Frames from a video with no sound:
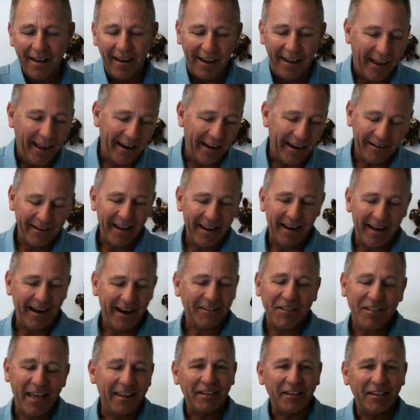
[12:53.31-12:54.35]
And I
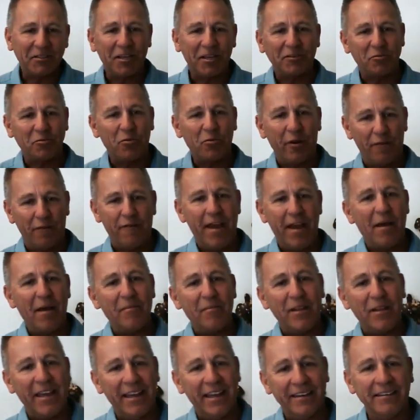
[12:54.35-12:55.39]
say this because we're a
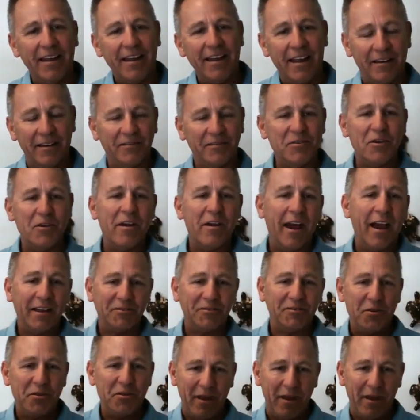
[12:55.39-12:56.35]
family and you guys,